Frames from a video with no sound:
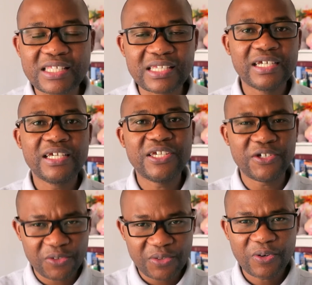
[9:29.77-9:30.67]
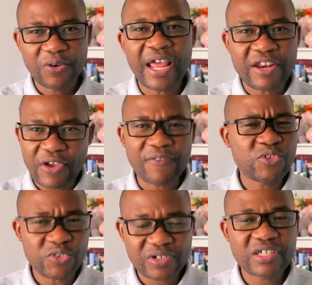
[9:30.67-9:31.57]
there's and you have
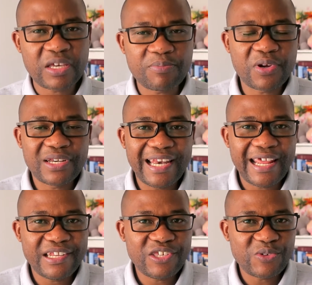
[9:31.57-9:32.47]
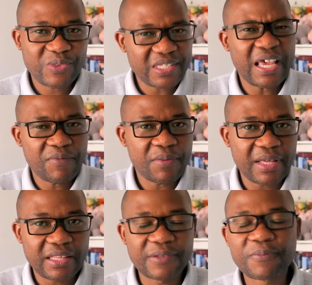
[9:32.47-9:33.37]
to keep on learning new things every
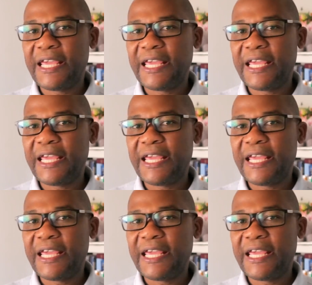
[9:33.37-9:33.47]
month.